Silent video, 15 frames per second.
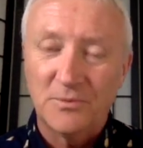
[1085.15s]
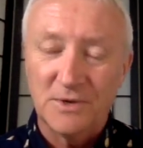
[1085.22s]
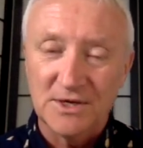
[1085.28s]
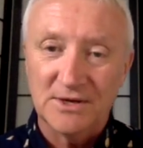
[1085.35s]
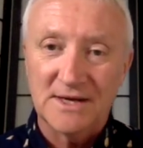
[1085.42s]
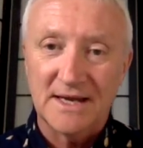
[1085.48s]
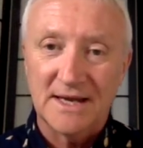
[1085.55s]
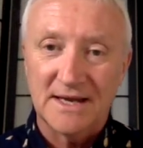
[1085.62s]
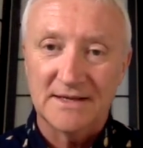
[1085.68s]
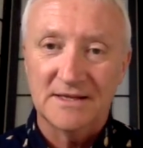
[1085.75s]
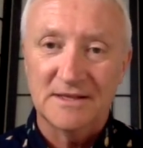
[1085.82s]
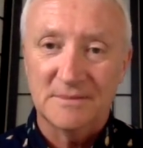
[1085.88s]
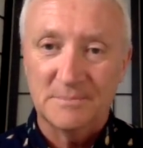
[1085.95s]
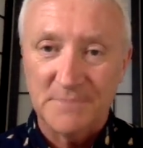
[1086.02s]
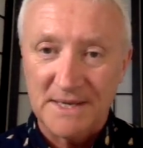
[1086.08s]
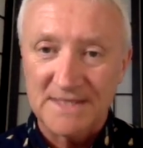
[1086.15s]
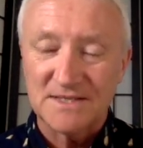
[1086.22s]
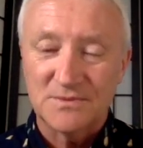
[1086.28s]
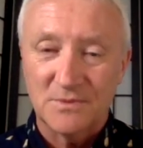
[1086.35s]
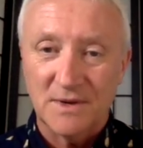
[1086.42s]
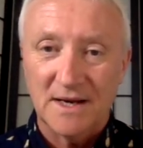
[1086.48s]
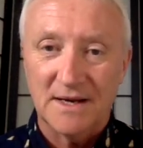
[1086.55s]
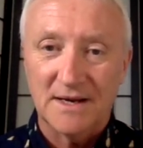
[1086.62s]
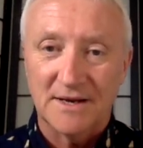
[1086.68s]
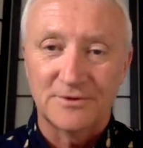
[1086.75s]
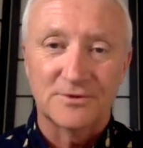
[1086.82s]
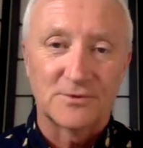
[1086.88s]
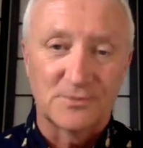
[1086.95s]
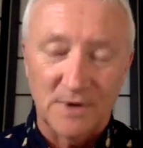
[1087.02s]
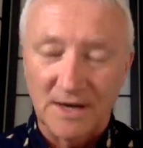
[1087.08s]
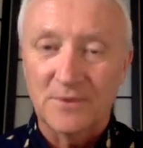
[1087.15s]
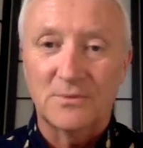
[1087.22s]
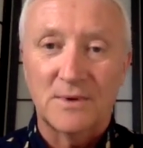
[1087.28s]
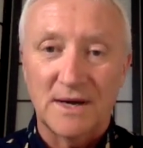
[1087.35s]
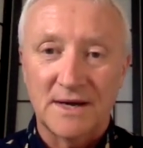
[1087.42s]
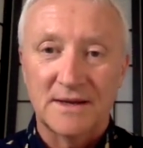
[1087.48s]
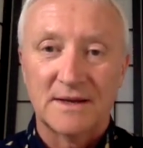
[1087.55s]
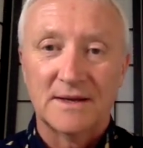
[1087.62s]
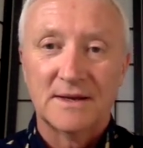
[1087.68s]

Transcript: when you can in the best way and the right way